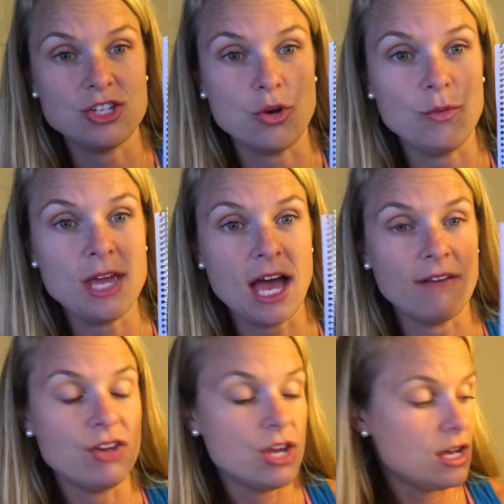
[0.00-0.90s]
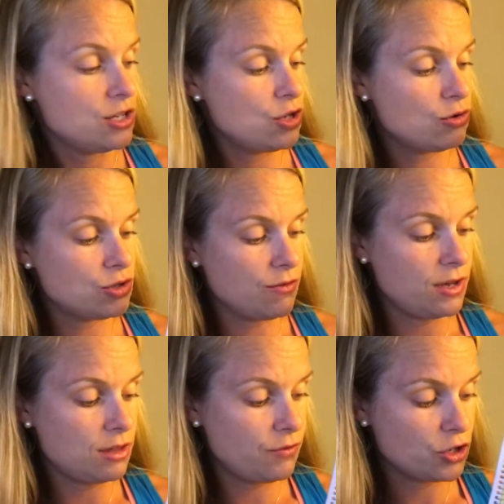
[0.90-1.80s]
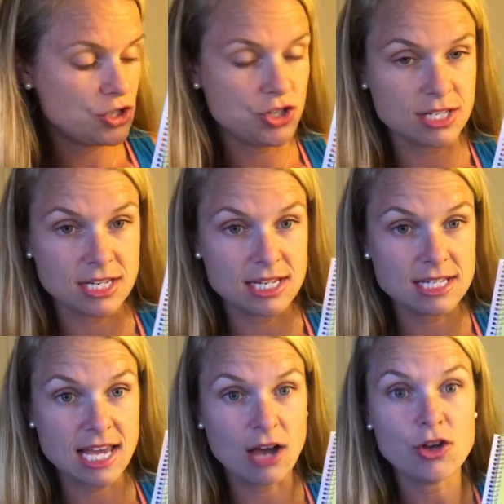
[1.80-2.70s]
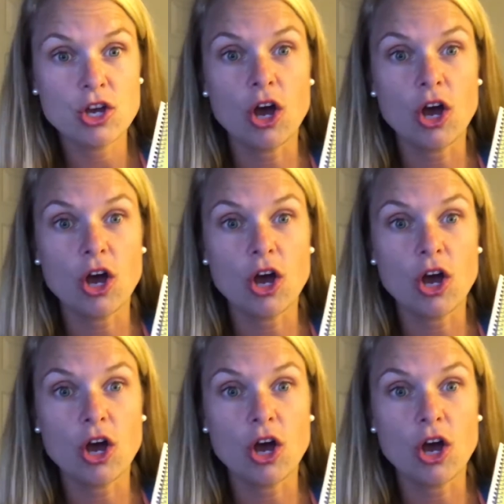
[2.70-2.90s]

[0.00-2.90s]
So we have, so Sophia the first, she's just a discount.